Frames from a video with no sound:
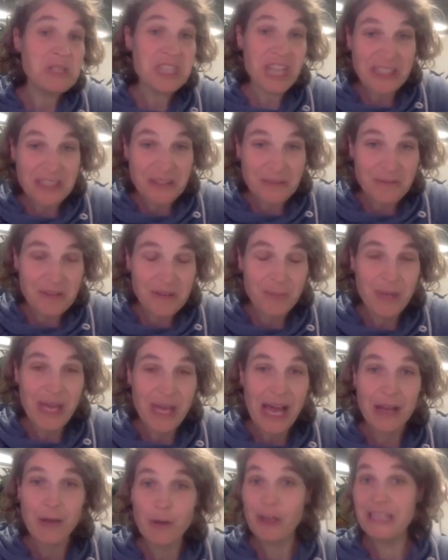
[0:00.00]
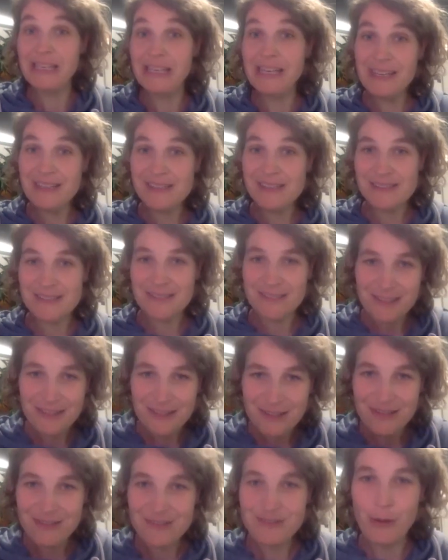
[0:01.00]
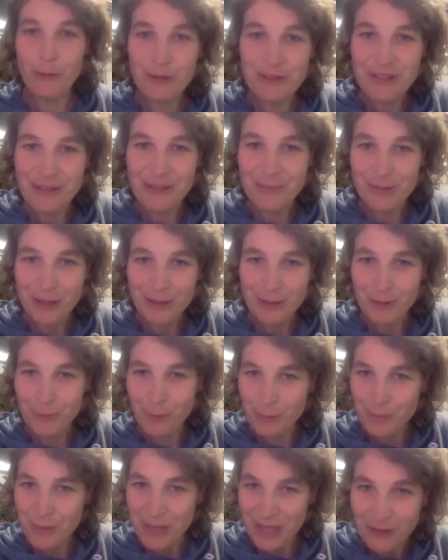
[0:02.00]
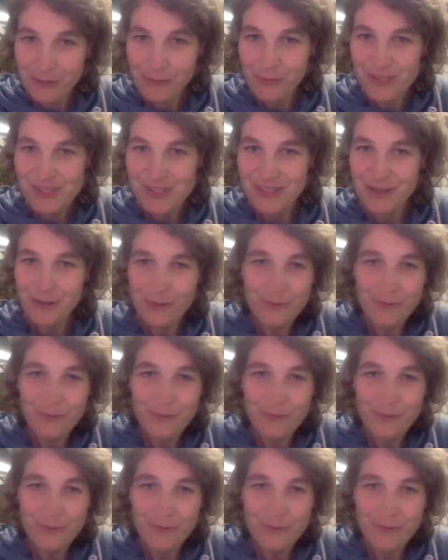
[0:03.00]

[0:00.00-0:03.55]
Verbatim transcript: chatted with the pi or at least told them that you would be interested.